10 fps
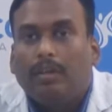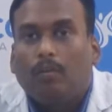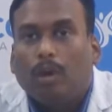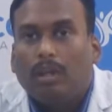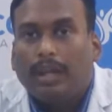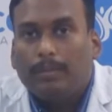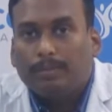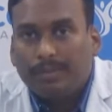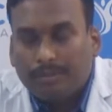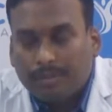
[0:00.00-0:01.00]
What
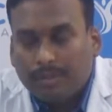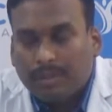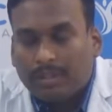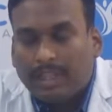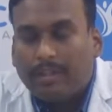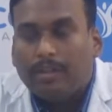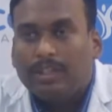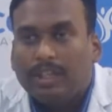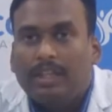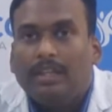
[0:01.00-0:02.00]
types of
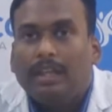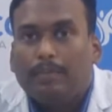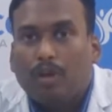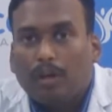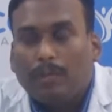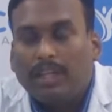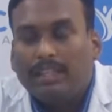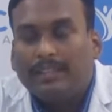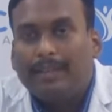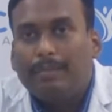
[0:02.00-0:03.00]
psychological
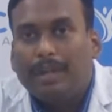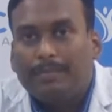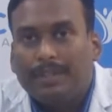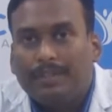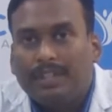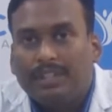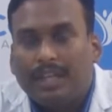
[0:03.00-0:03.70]
abnormalities can be observed is